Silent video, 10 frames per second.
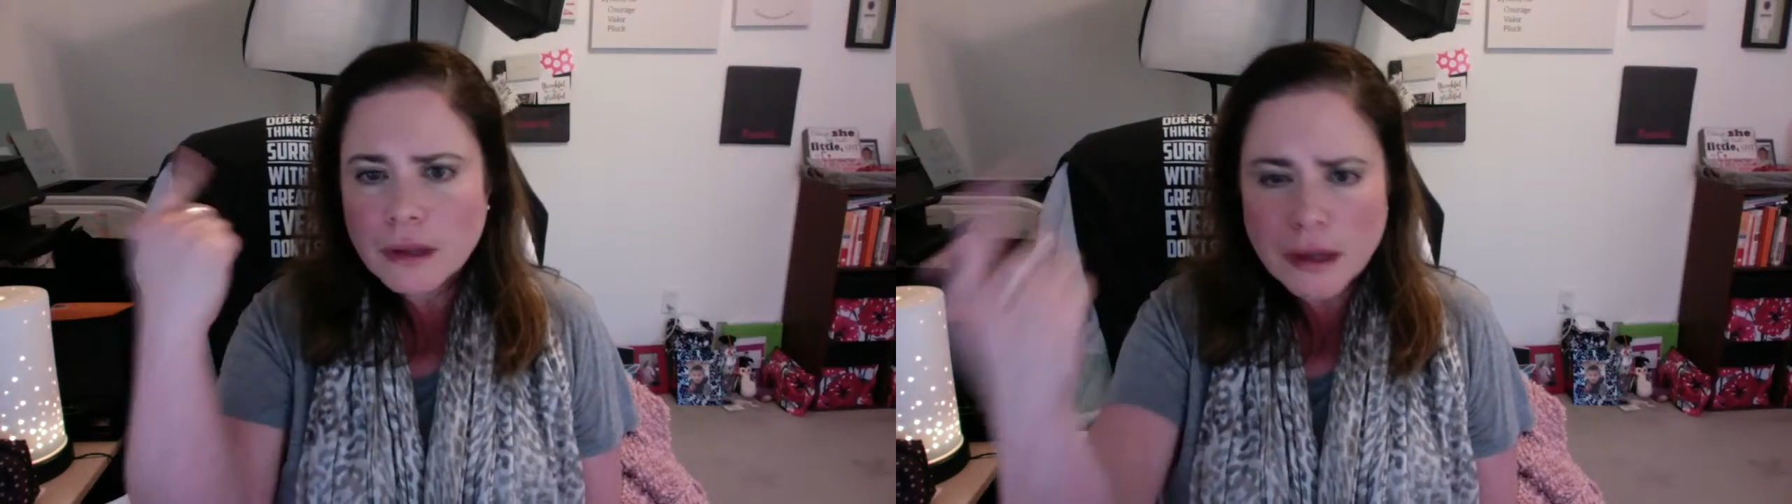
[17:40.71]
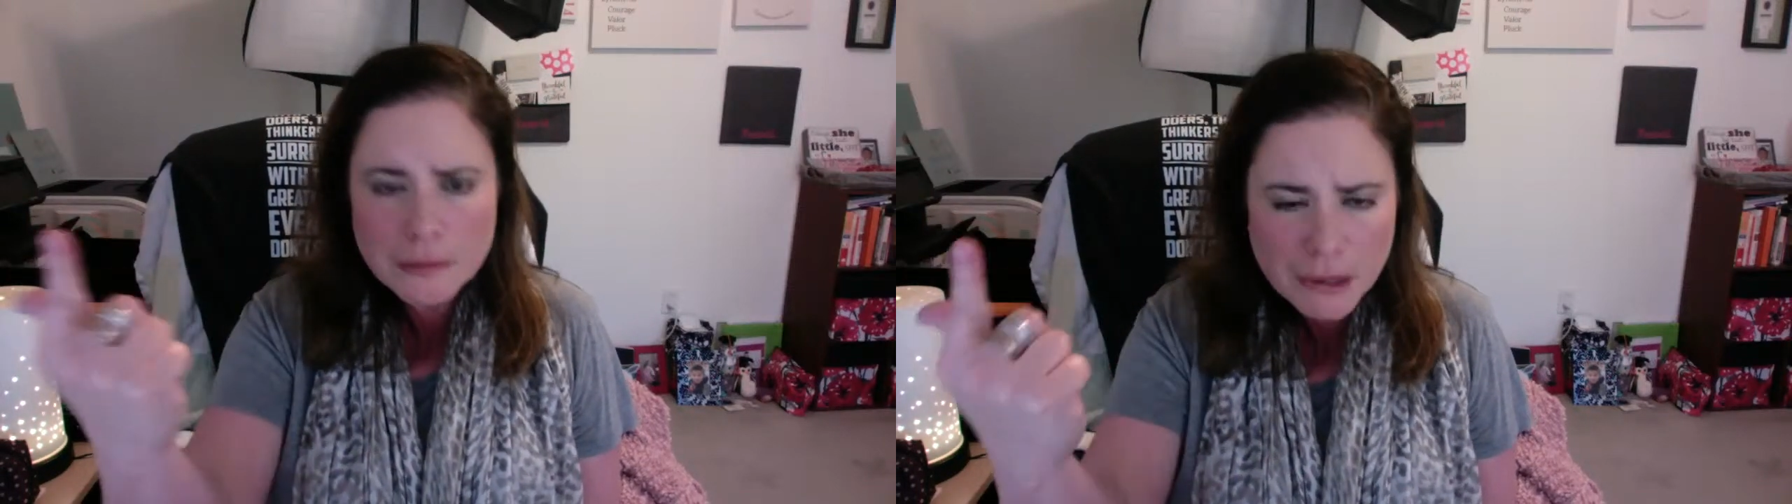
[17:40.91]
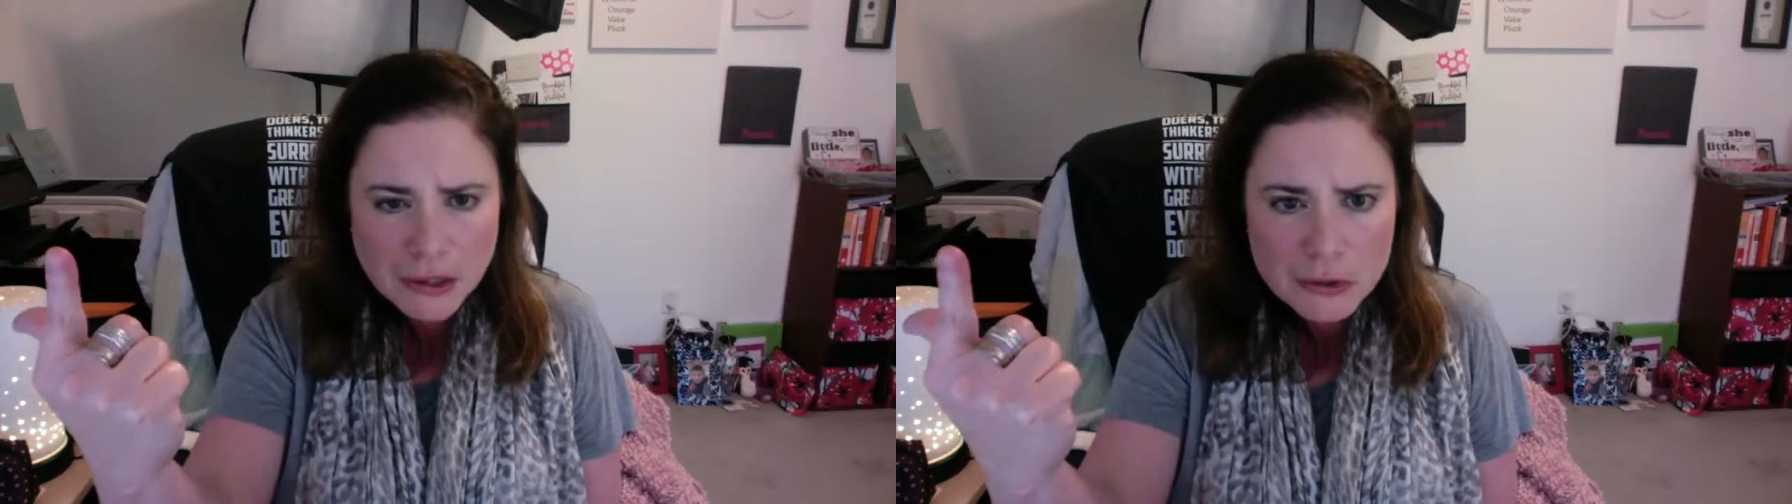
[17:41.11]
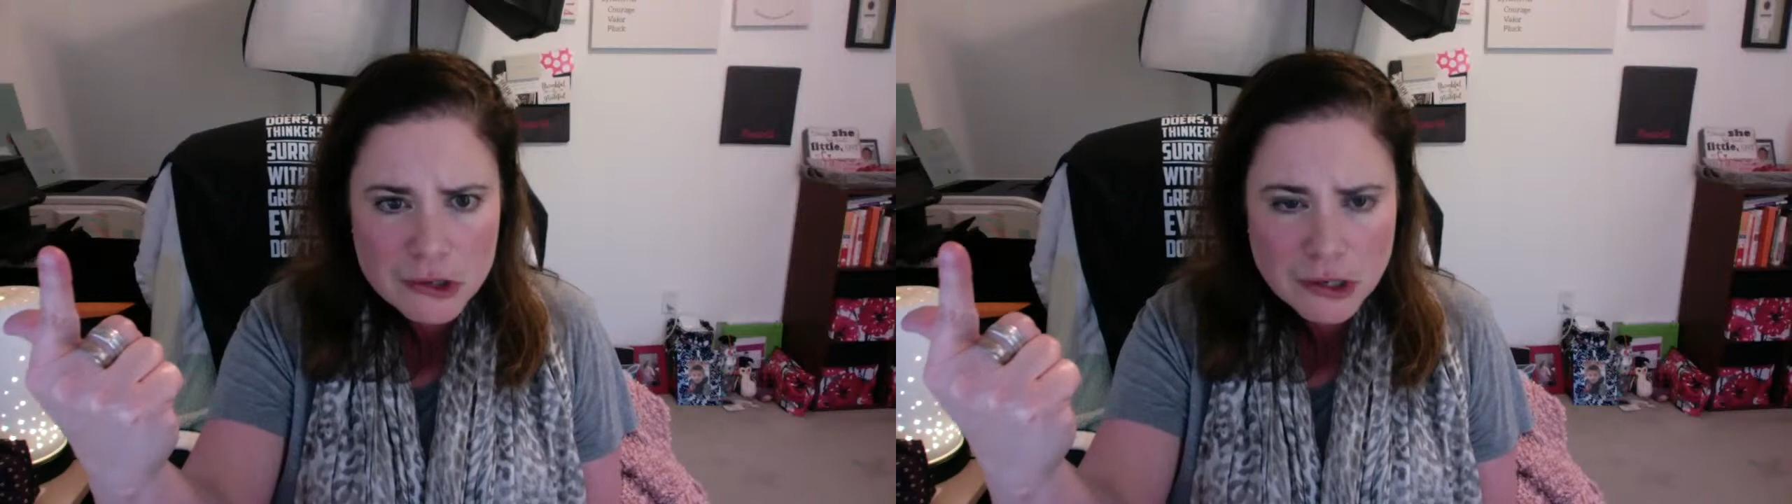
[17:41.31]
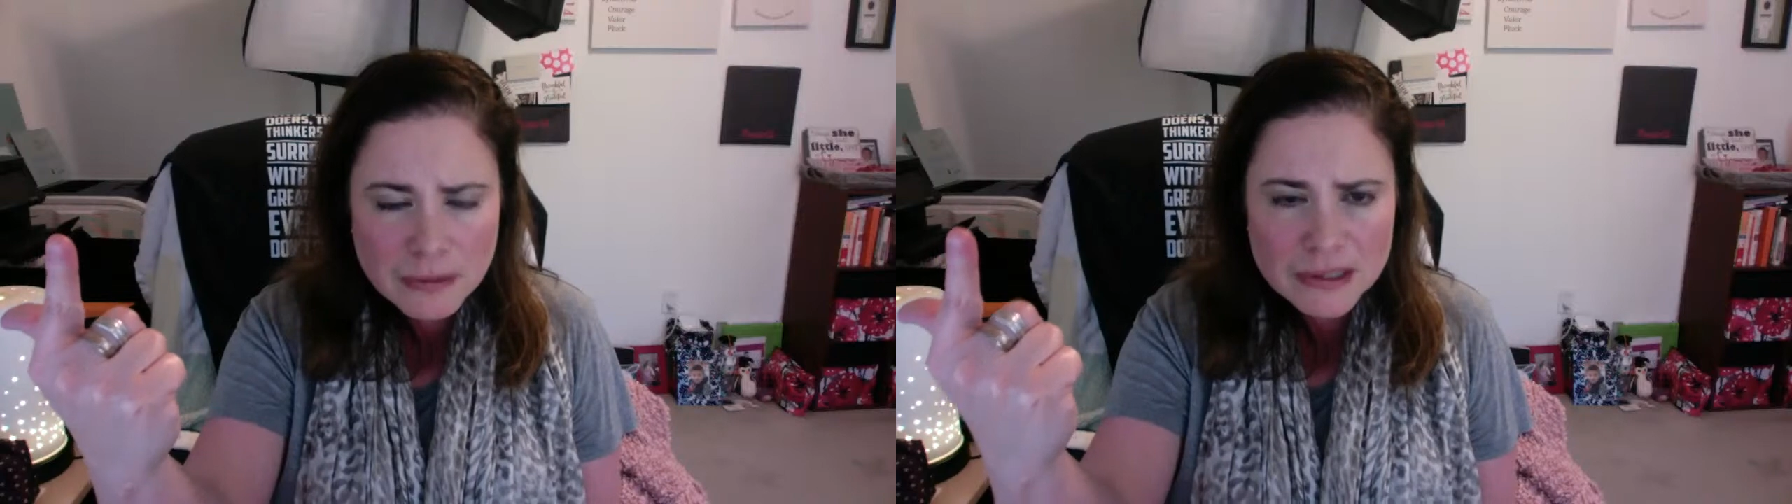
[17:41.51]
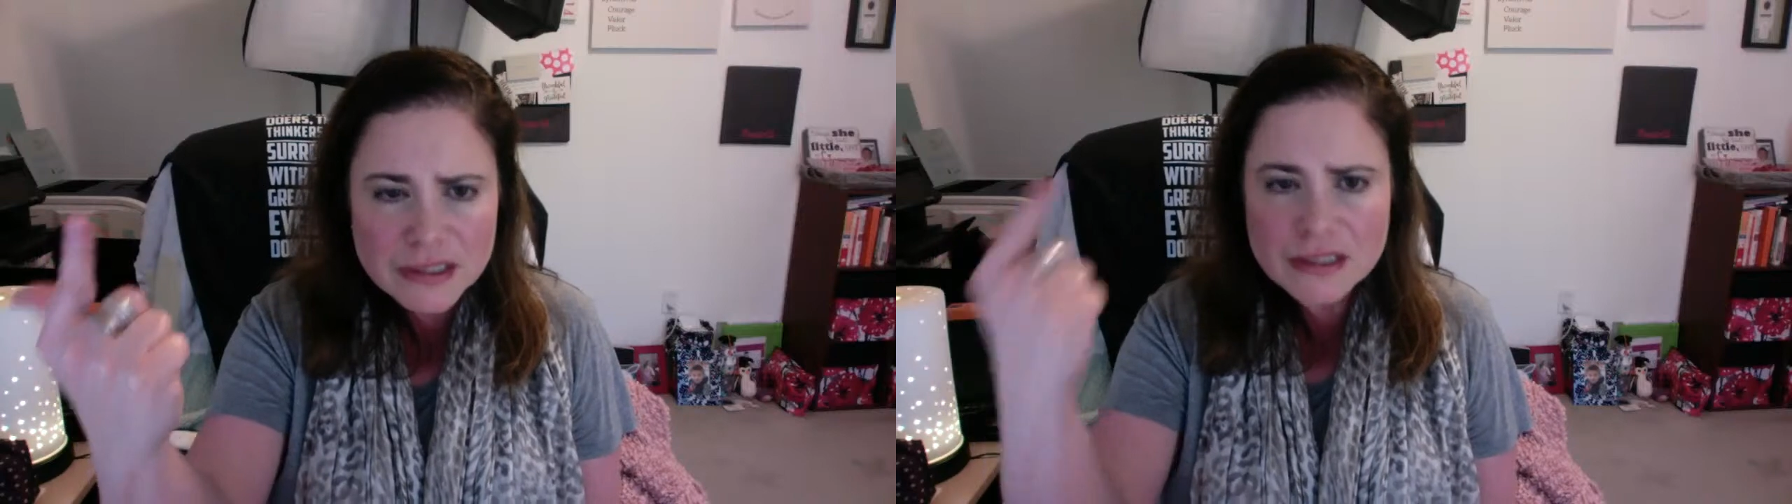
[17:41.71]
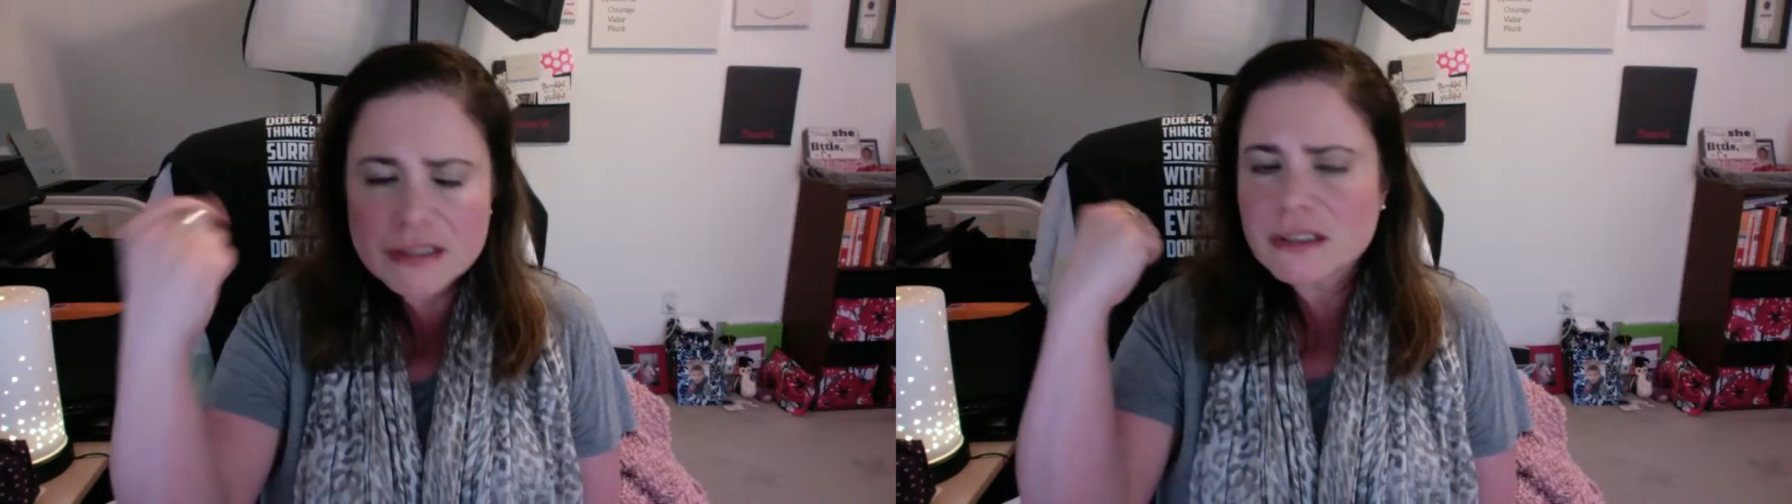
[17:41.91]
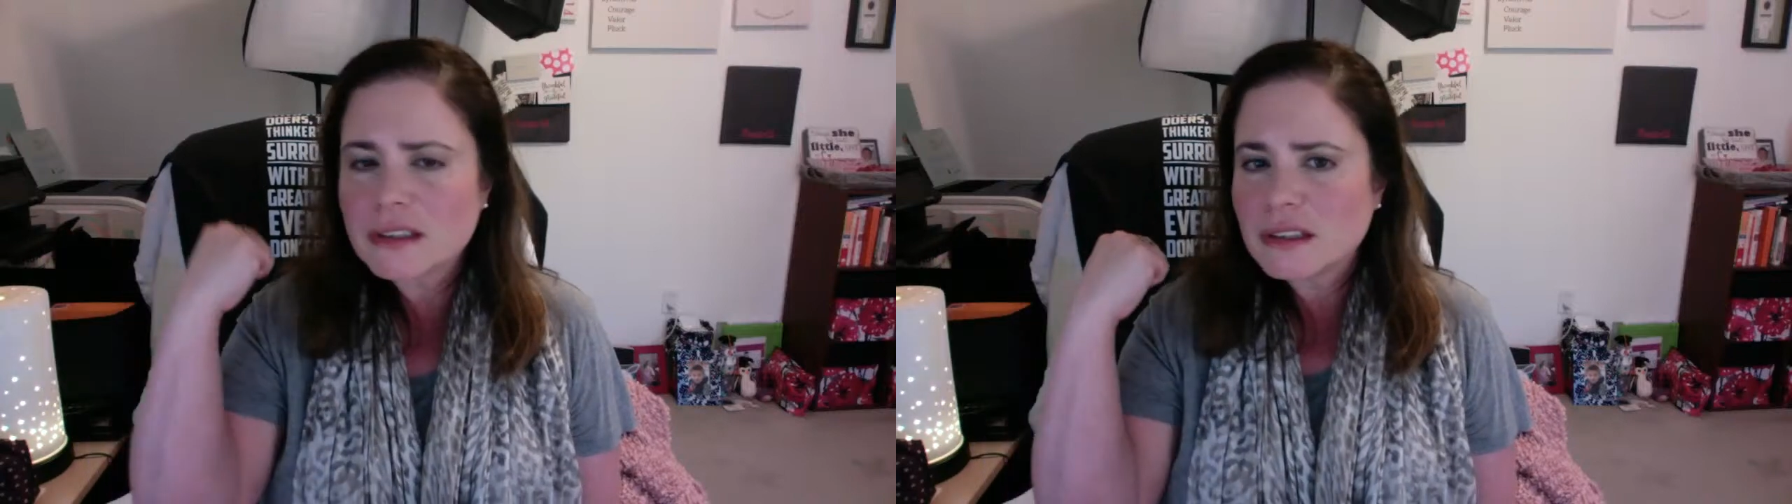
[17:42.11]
I have my coaching business.